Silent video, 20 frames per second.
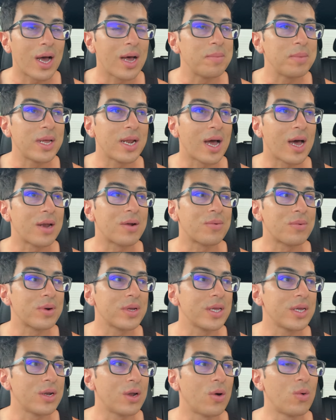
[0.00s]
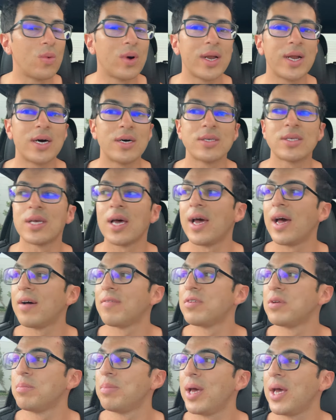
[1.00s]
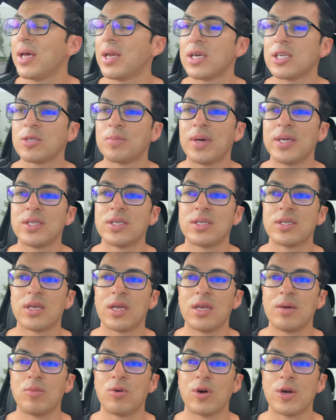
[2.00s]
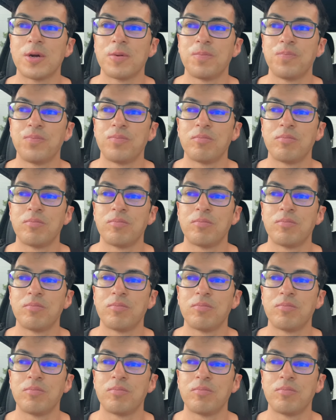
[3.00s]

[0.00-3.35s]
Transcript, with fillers: I mean, I don't really know what else I have to pay in expenses anymore.